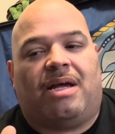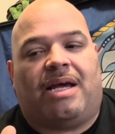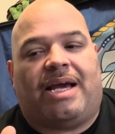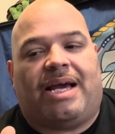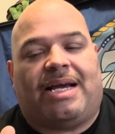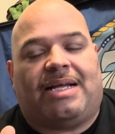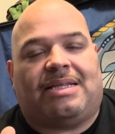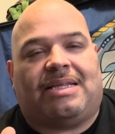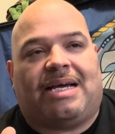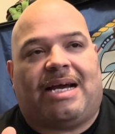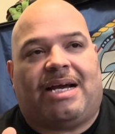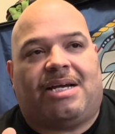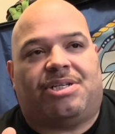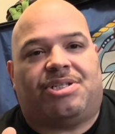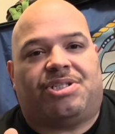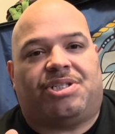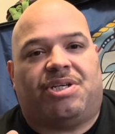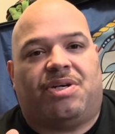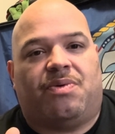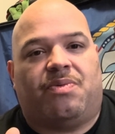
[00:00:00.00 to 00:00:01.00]
and that
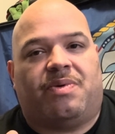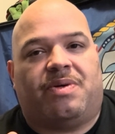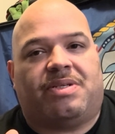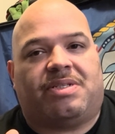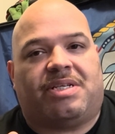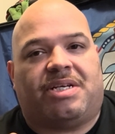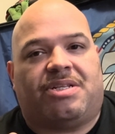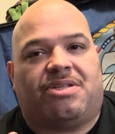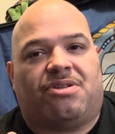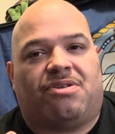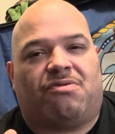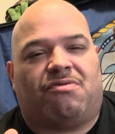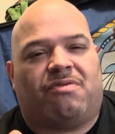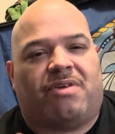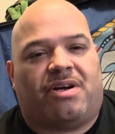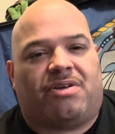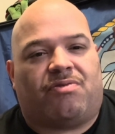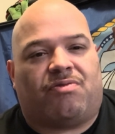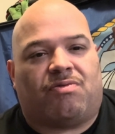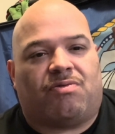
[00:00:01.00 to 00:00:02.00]
she was in the
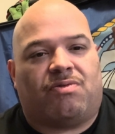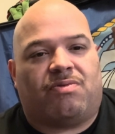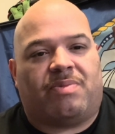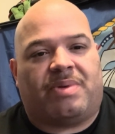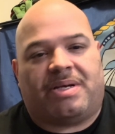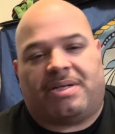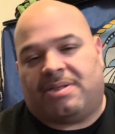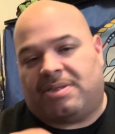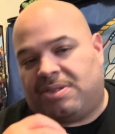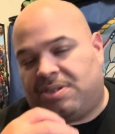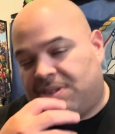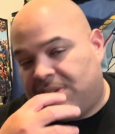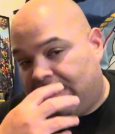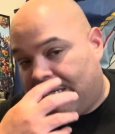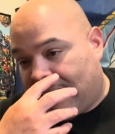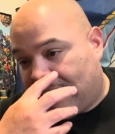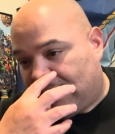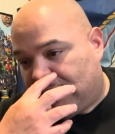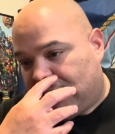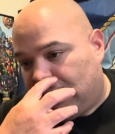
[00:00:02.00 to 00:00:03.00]
Red Room, and
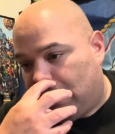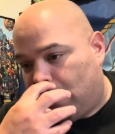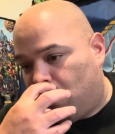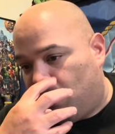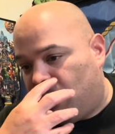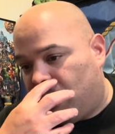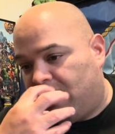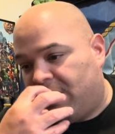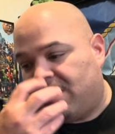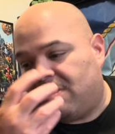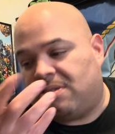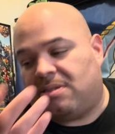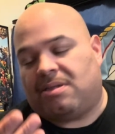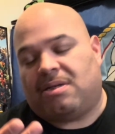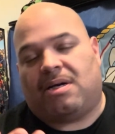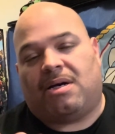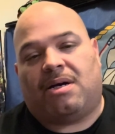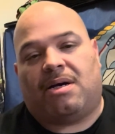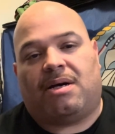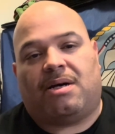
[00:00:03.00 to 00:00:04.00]
that she was
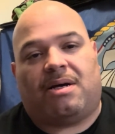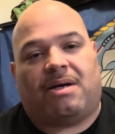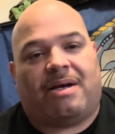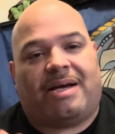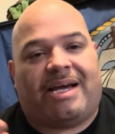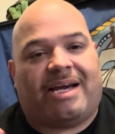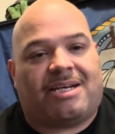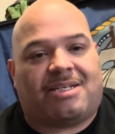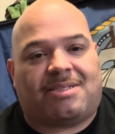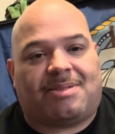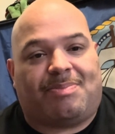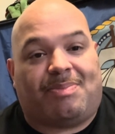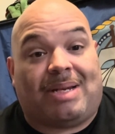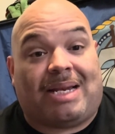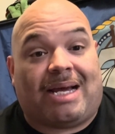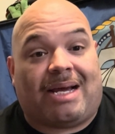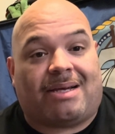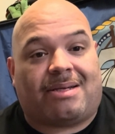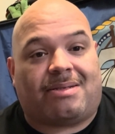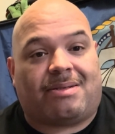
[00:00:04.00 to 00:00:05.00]
an
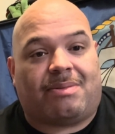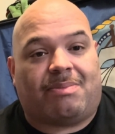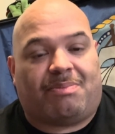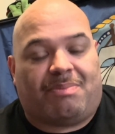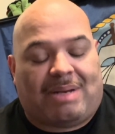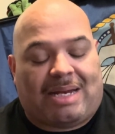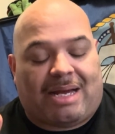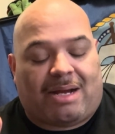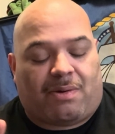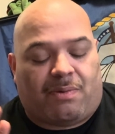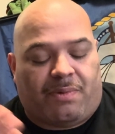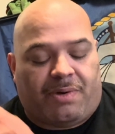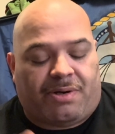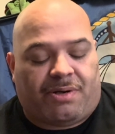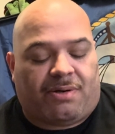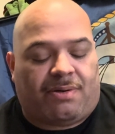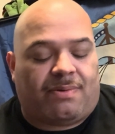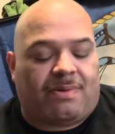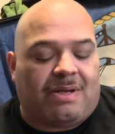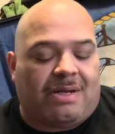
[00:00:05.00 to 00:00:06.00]
ex-Black Widow.